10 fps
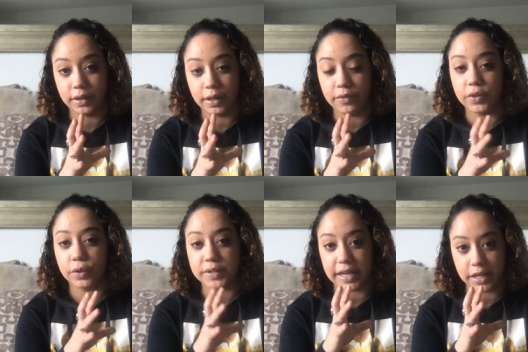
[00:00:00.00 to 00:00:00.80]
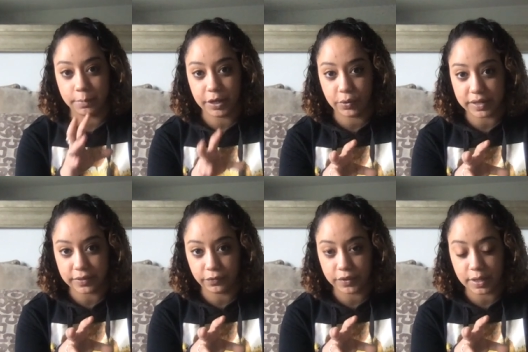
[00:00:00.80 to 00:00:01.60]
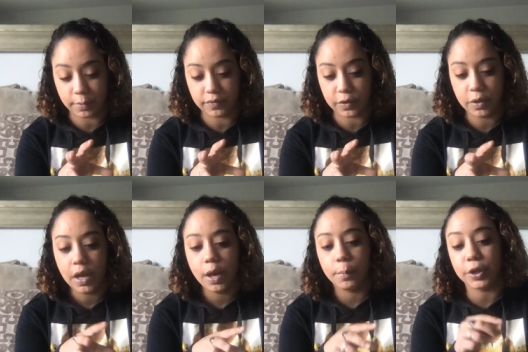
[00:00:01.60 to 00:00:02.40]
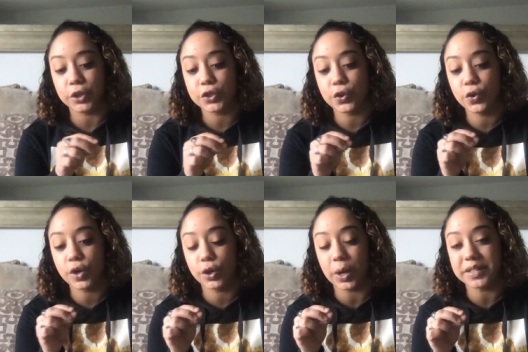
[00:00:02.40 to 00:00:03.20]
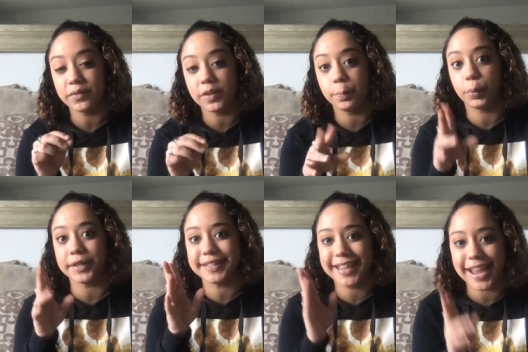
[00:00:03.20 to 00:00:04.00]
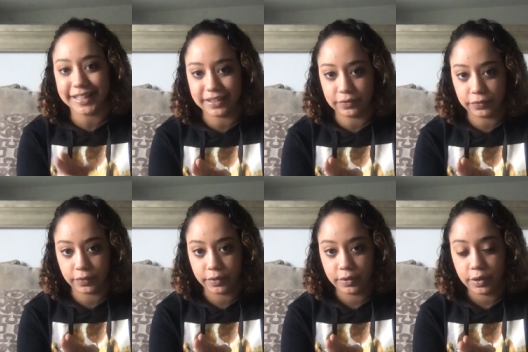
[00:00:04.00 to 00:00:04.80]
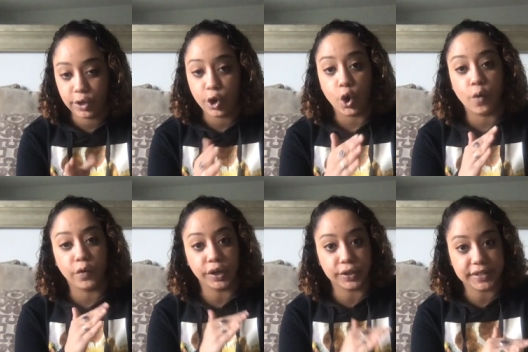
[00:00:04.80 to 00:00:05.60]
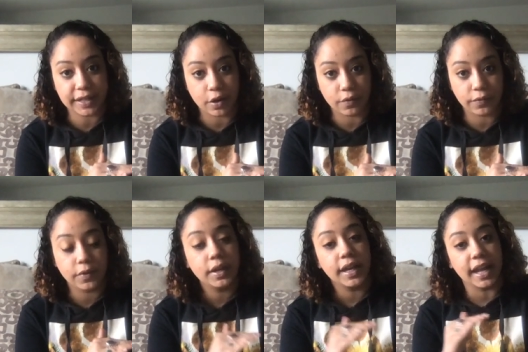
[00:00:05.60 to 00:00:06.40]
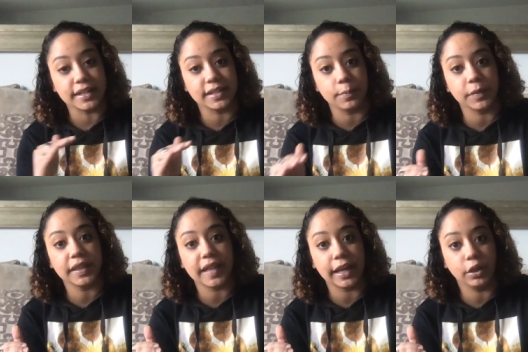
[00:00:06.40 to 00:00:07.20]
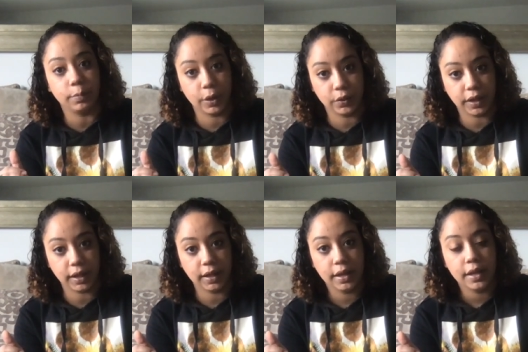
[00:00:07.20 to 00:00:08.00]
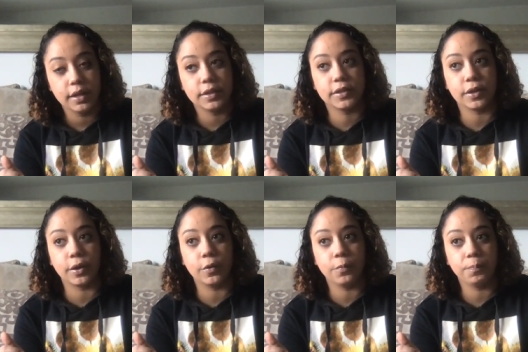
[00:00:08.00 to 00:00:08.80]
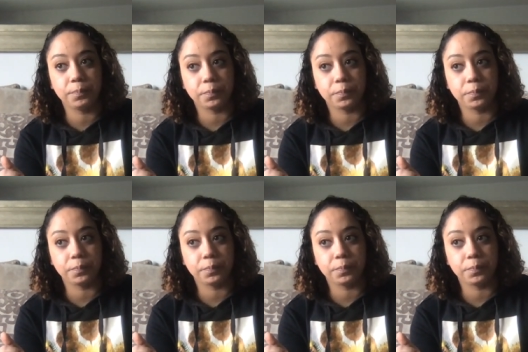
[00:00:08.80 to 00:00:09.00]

even though it's not going to be aggressive for some of you, but you're so aggressively protective over yourself and something that you're building. So